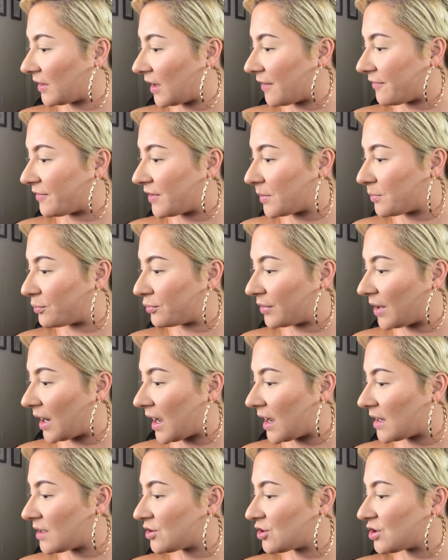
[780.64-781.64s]
fluffy
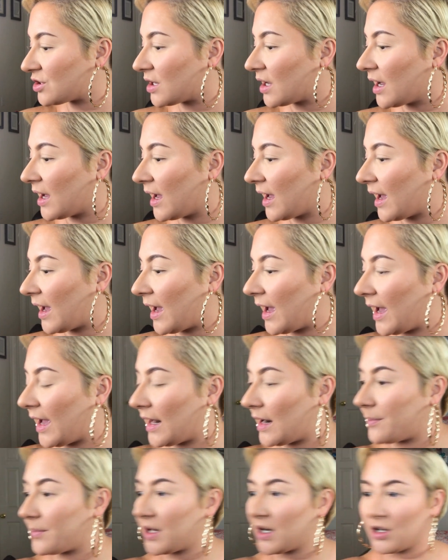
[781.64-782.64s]
brush,
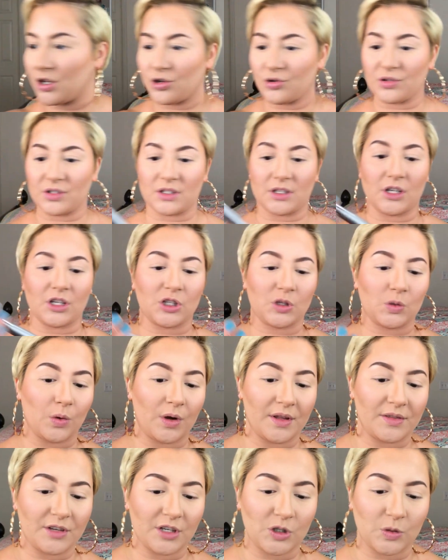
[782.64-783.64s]
and I'm gonna use this
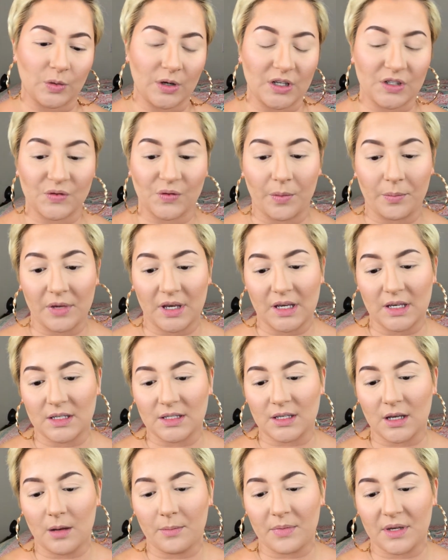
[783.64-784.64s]
one. This one is from
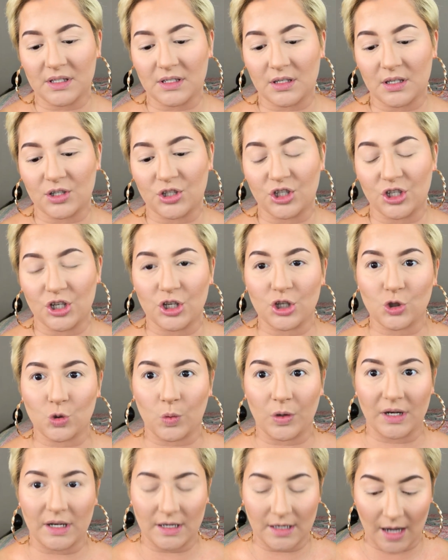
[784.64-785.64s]
Isam. It's a
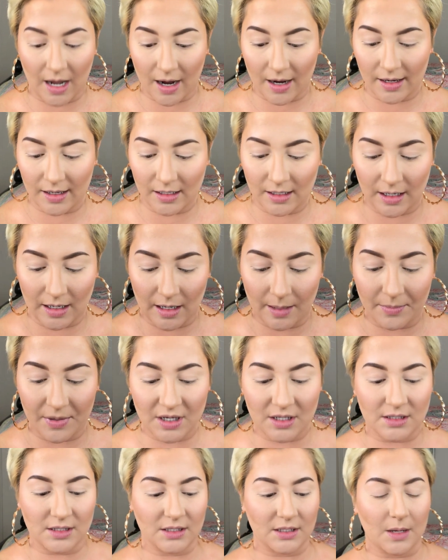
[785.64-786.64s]
G29, and I'm
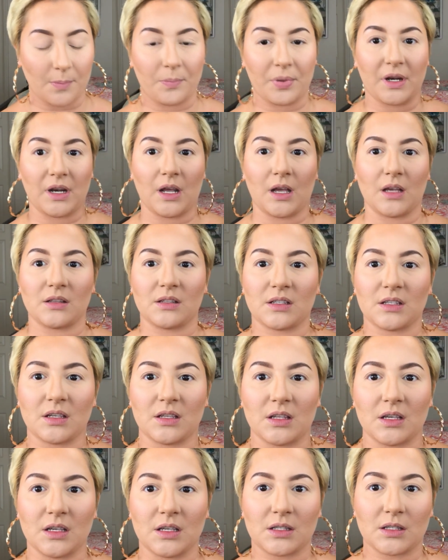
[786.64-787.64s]
gonna dip it into
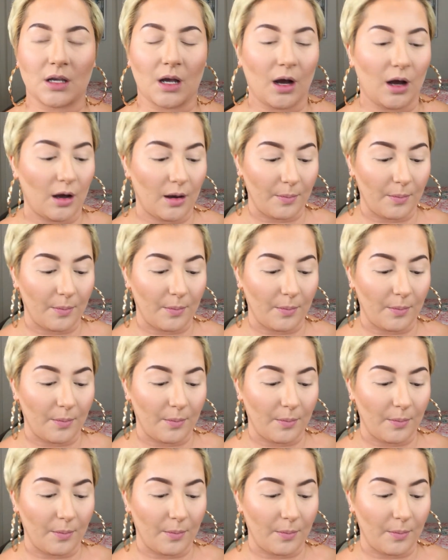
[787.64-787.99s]
this